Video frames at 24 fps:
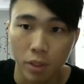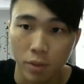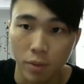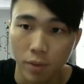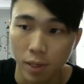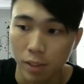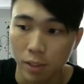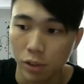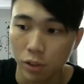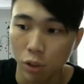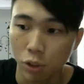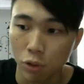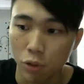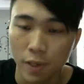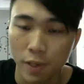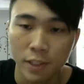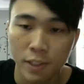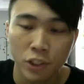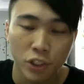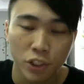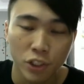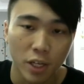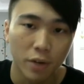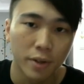Right, so Yuan
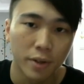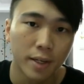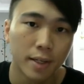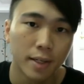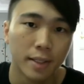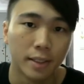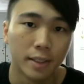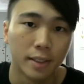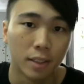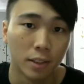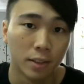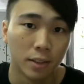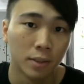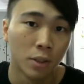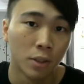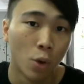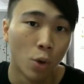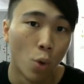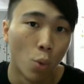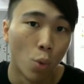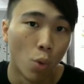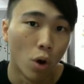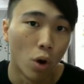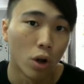Shao here is a
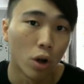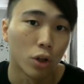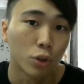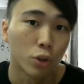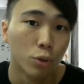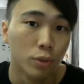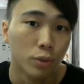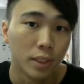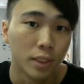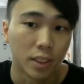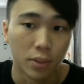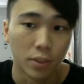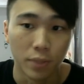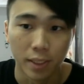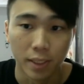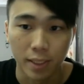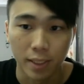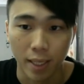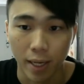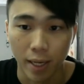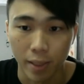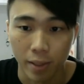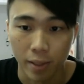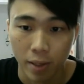Warlock 2 series
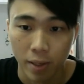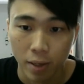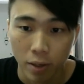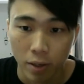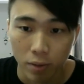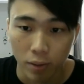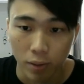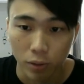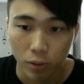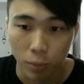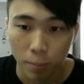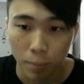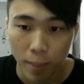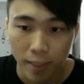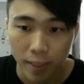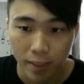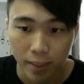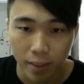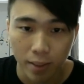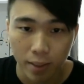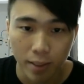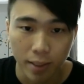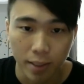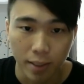card. Right, so
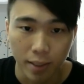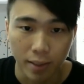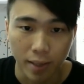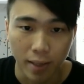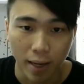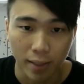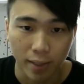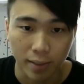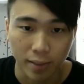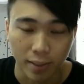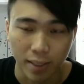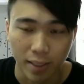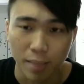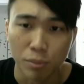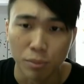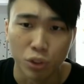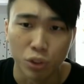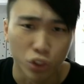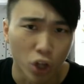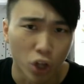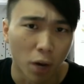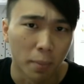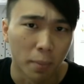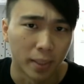basically it does the same
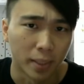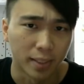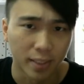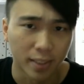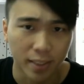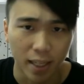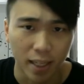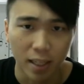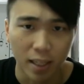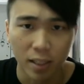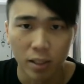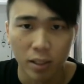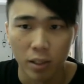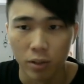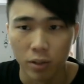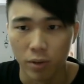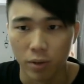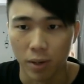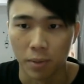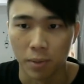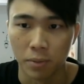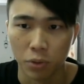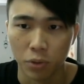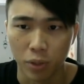job as Sang.
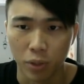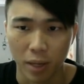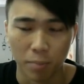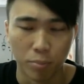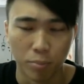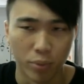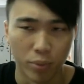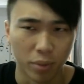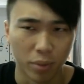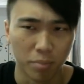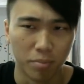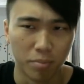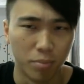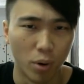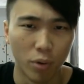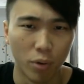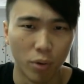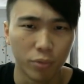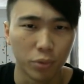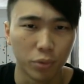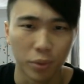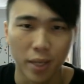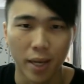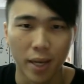Right, you can bring
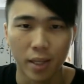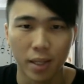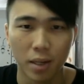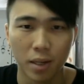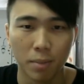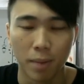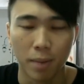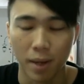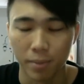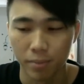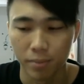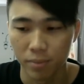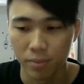both together, but